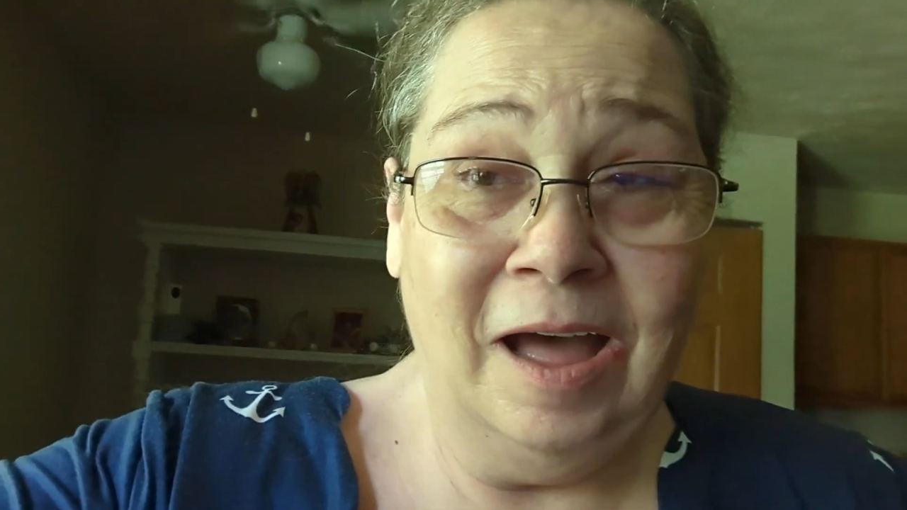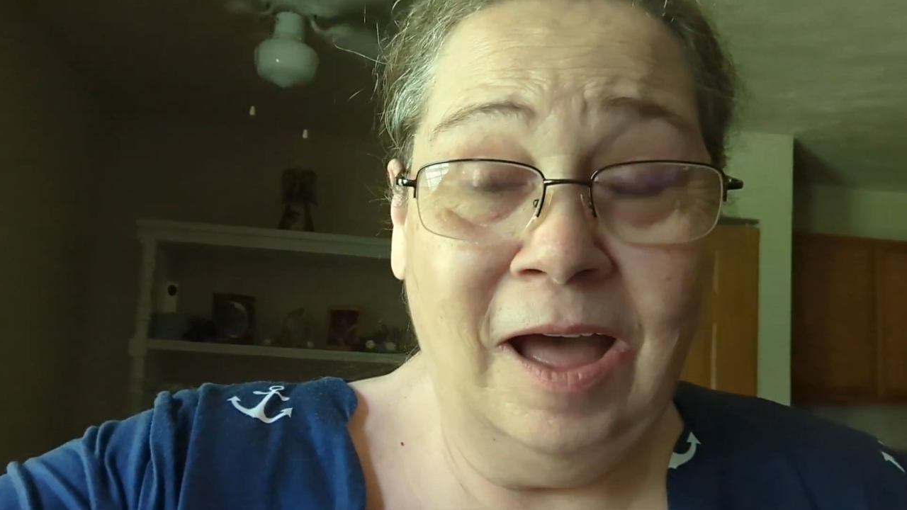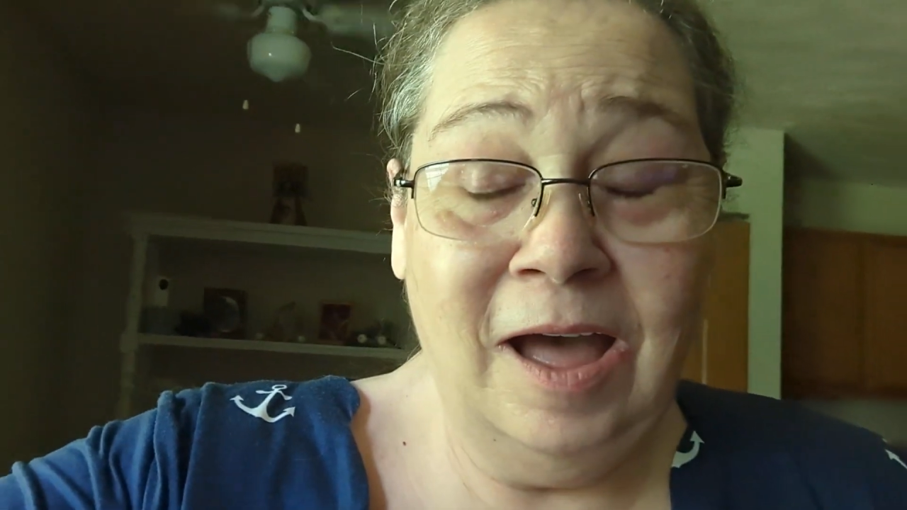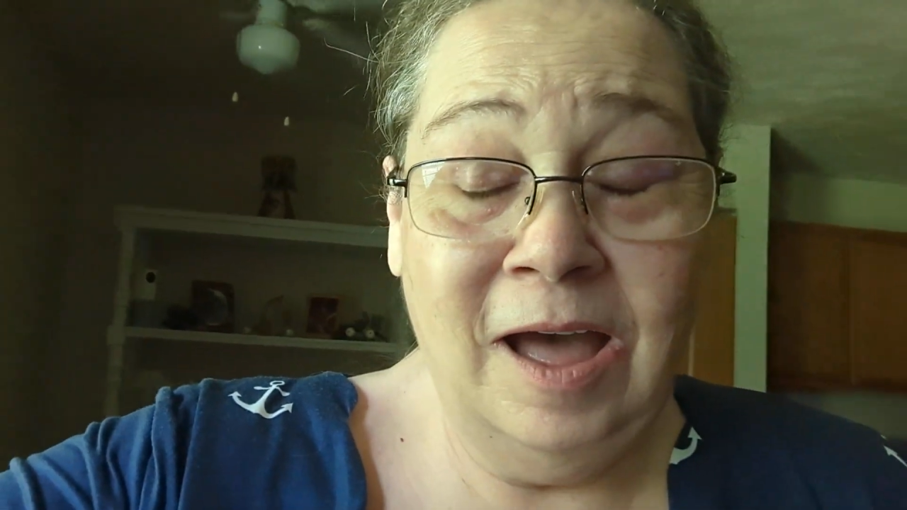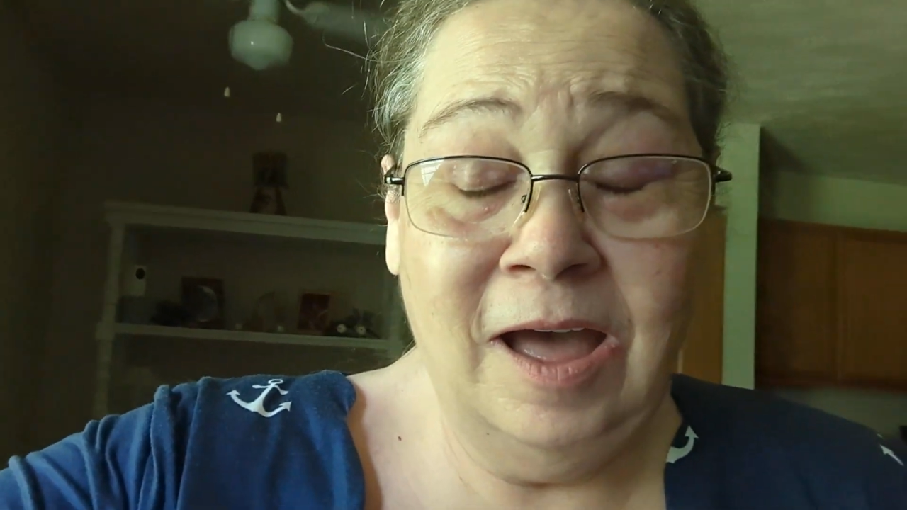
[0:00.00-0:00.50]

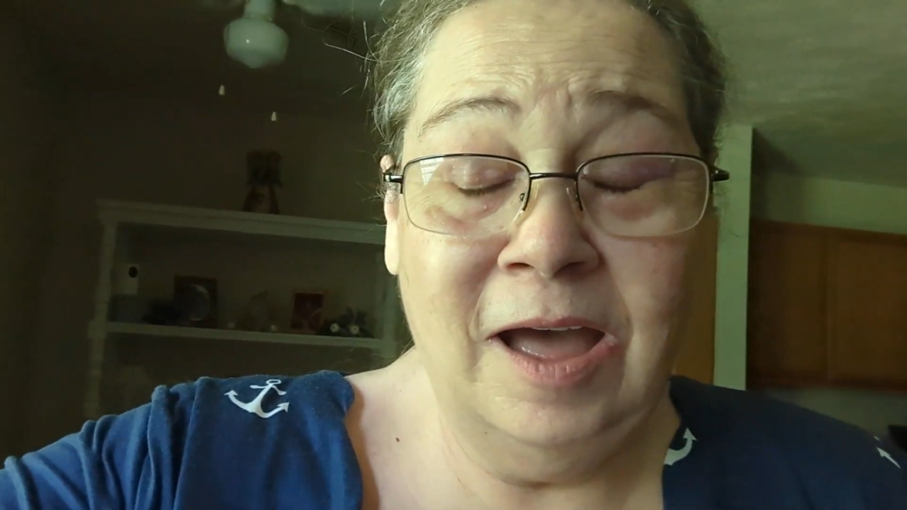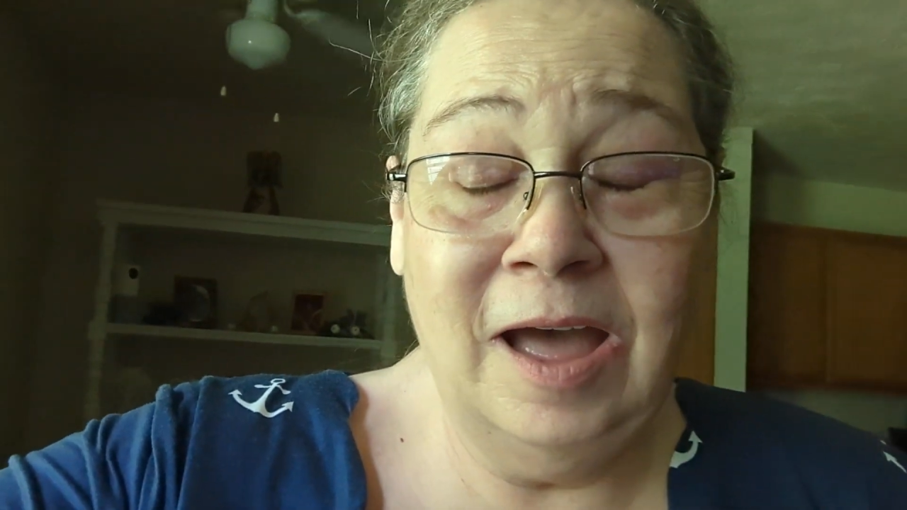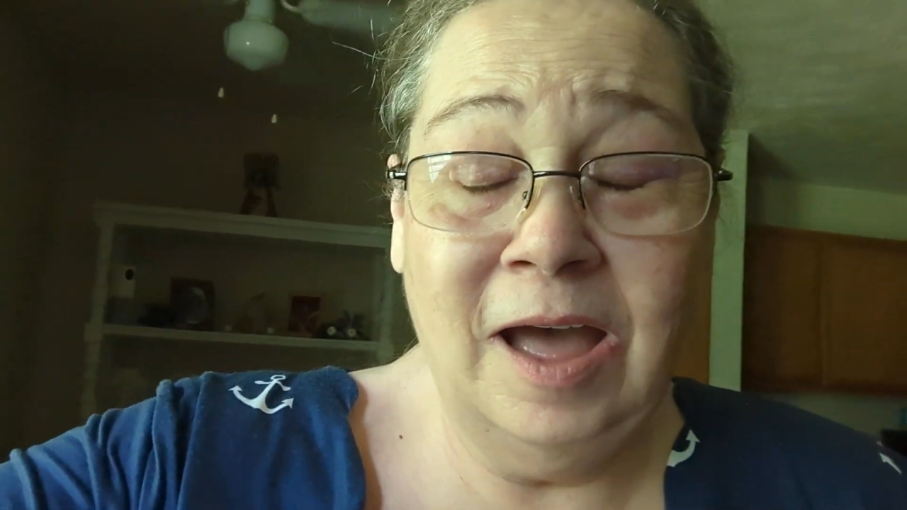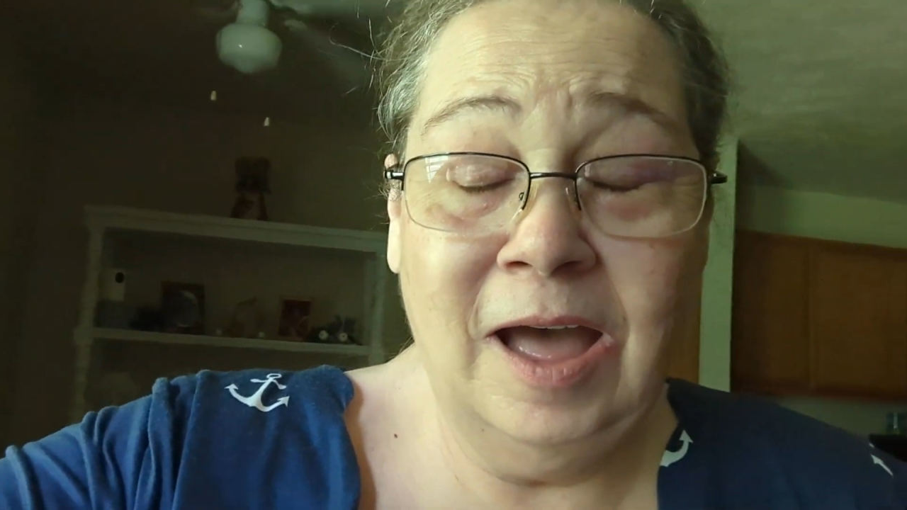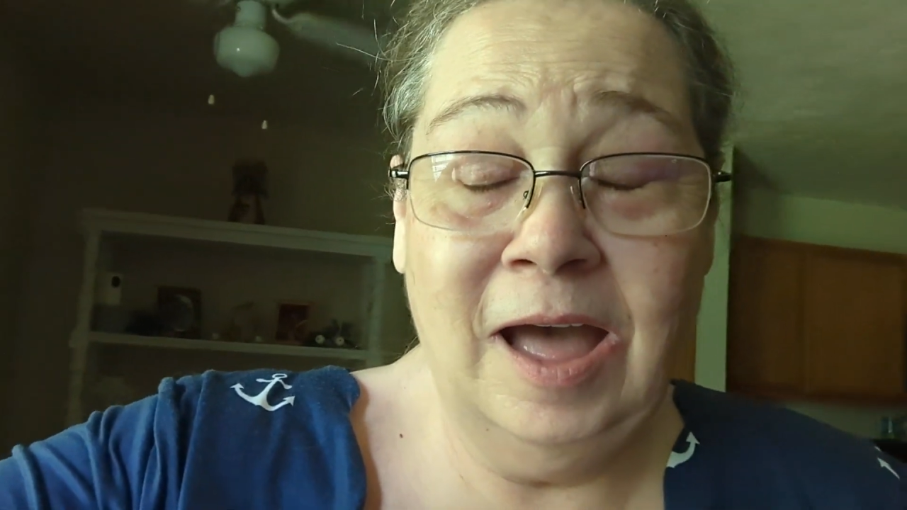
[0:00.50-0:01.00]
Uh,
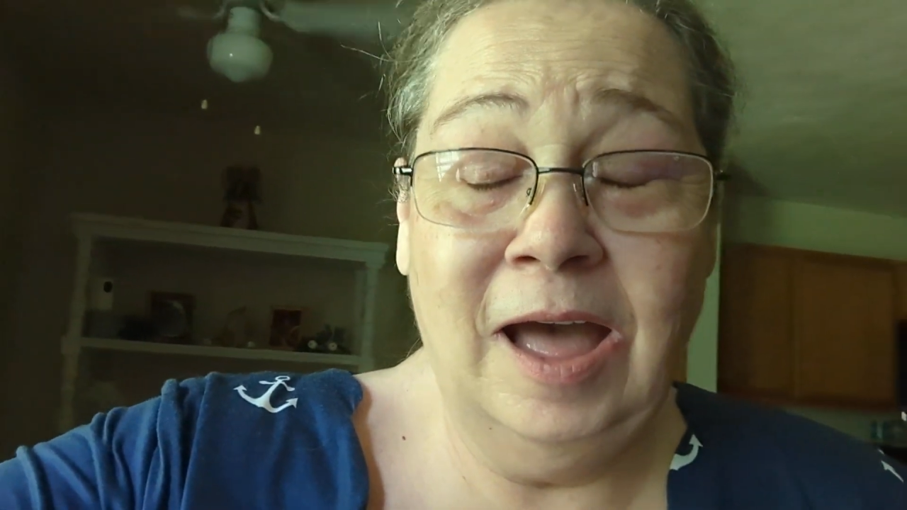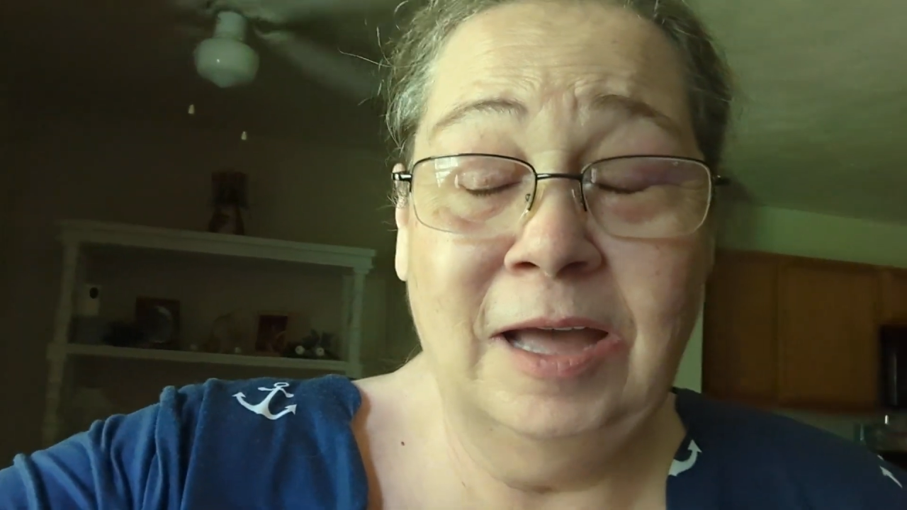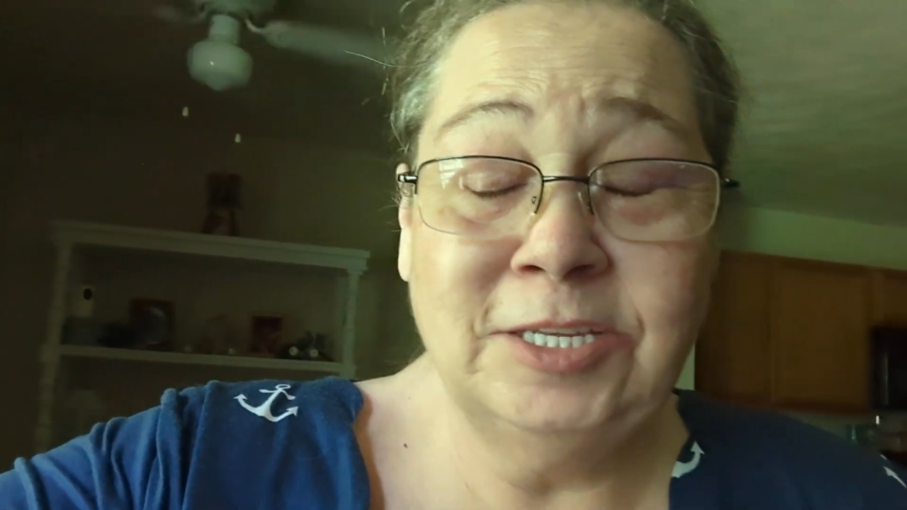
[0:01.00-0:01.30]
I